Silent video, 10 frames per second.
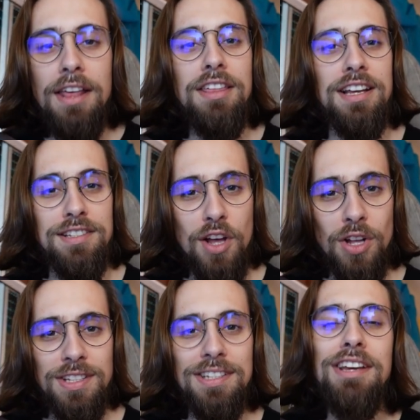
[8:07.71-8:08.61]
Thanks a
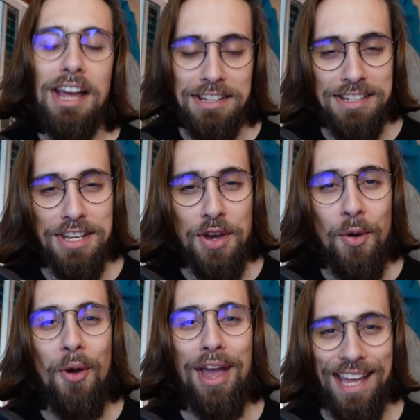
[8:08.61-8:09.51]
lot and see
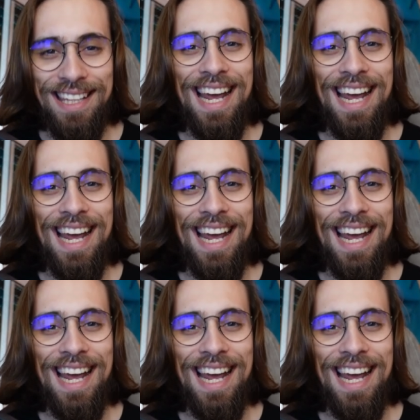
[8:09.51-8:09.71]
you in the